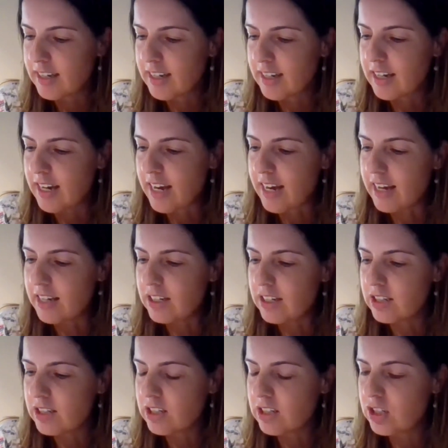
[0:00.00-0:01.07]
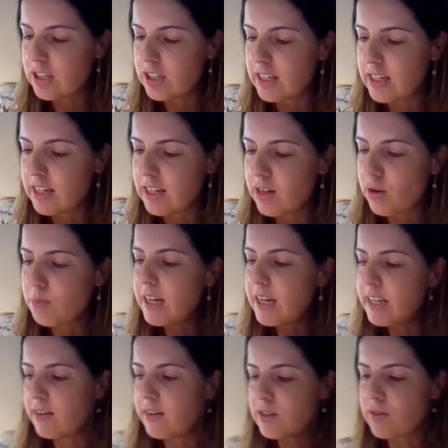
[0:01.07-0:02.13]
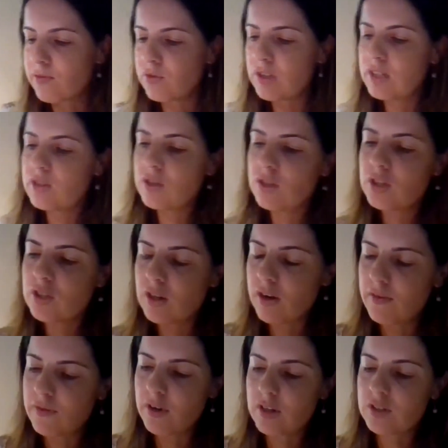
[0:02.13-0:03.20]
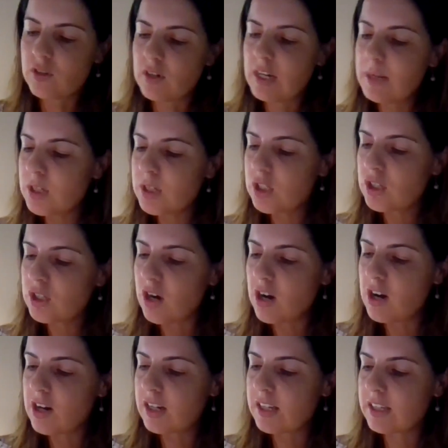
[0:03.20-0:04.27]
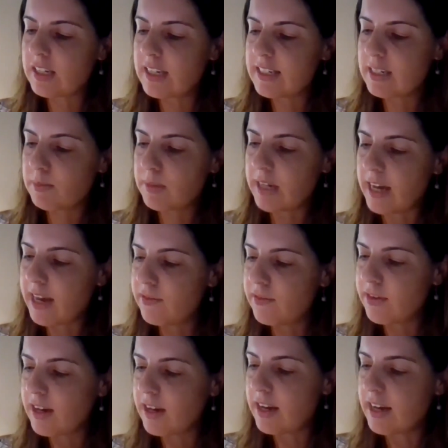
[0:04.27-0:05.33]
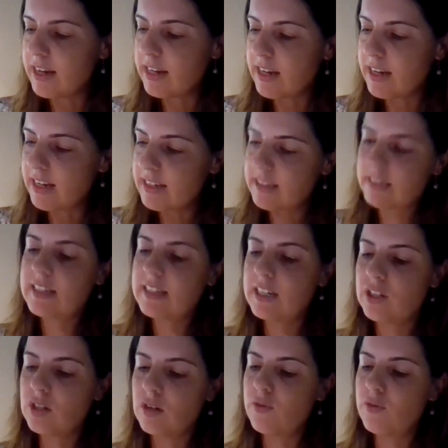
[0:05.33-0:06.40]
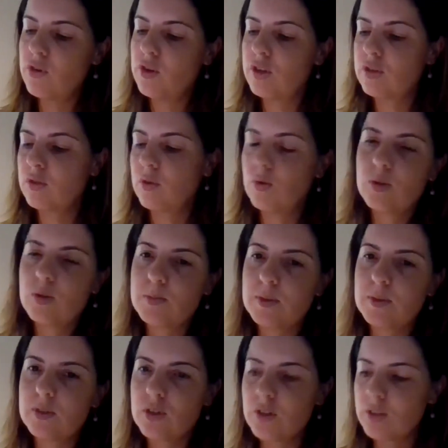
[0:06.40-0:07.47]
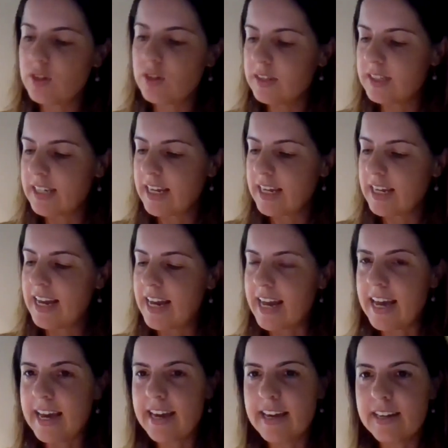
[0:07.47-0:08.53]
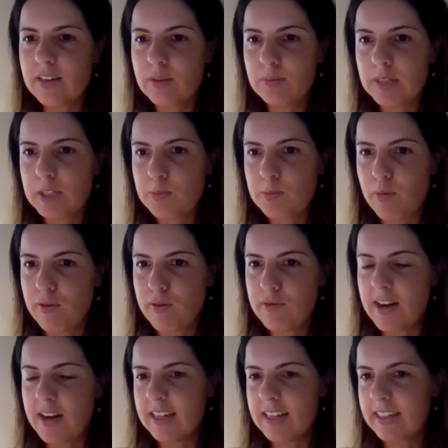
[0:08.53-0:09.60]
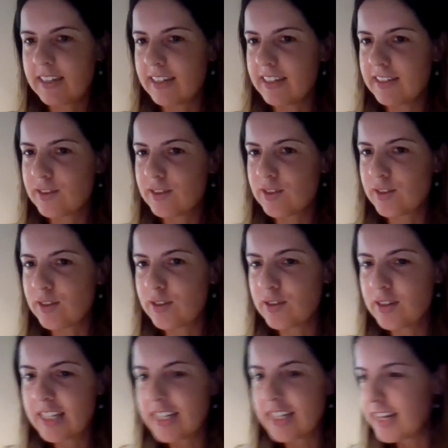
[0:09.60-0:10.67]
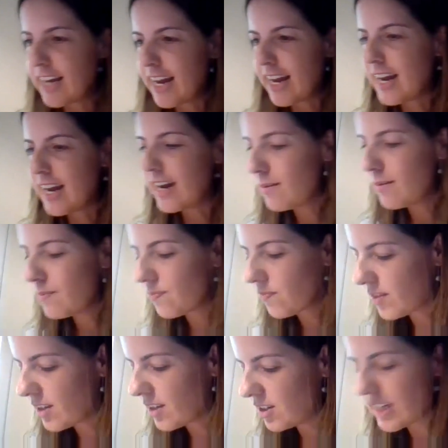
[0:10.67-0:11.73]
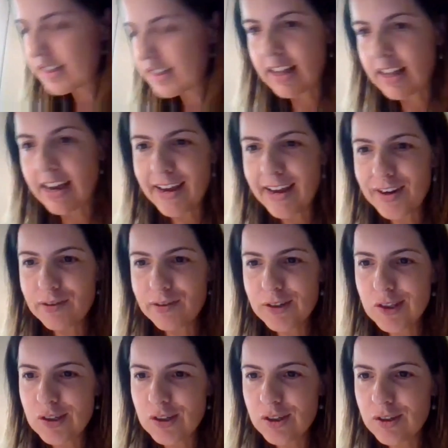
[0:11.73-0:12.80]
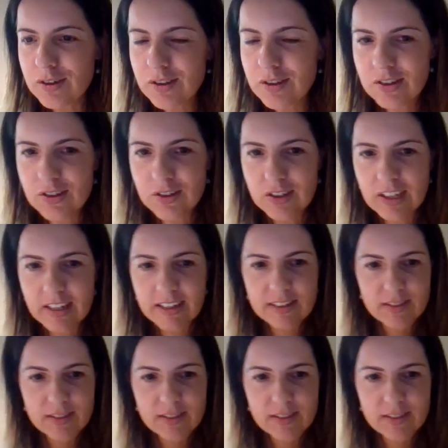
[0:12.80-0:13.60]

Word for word: And she, her main areas of research are focused on lemon shark, the nesting behavior, and nest succession of turtles and on beach profiling. And so uh, I'll hand over to you to get us